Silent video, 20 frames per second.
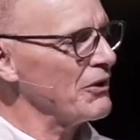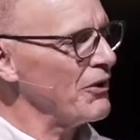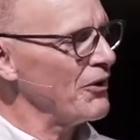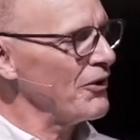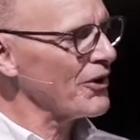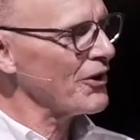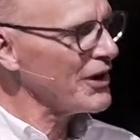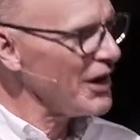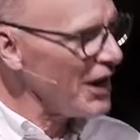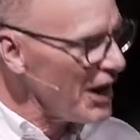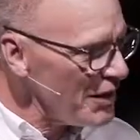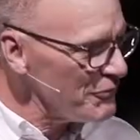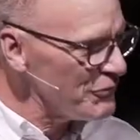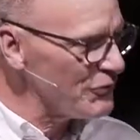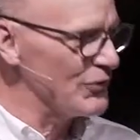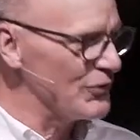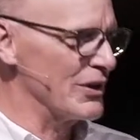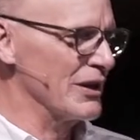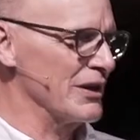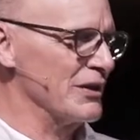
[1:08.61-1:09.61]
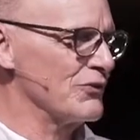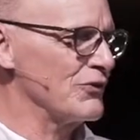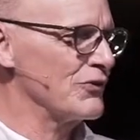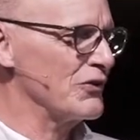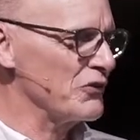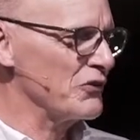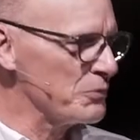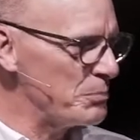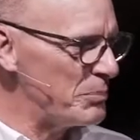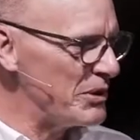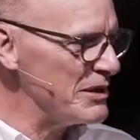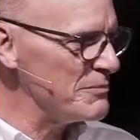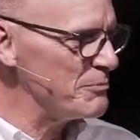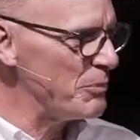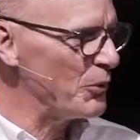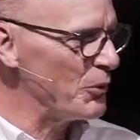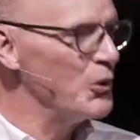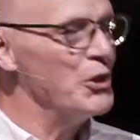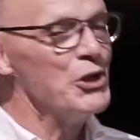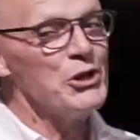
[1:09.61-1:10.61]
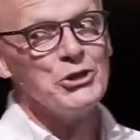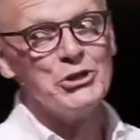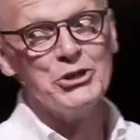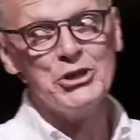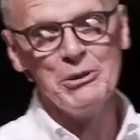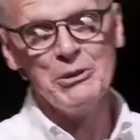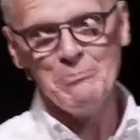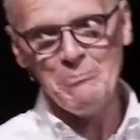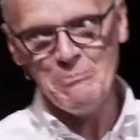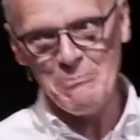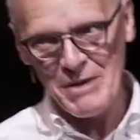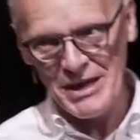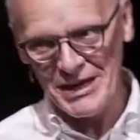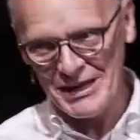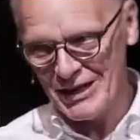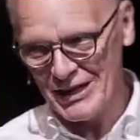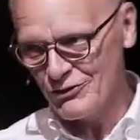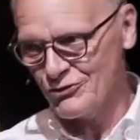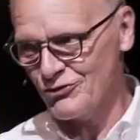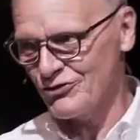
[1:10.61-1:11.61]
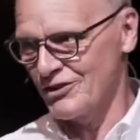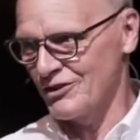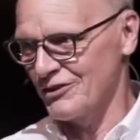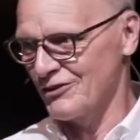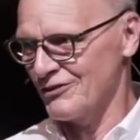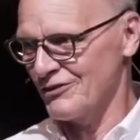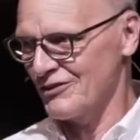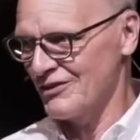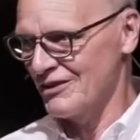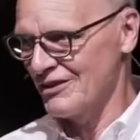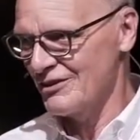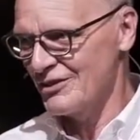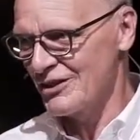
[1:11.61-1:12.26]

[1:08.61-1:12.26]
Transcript: our confidence as people diminishes.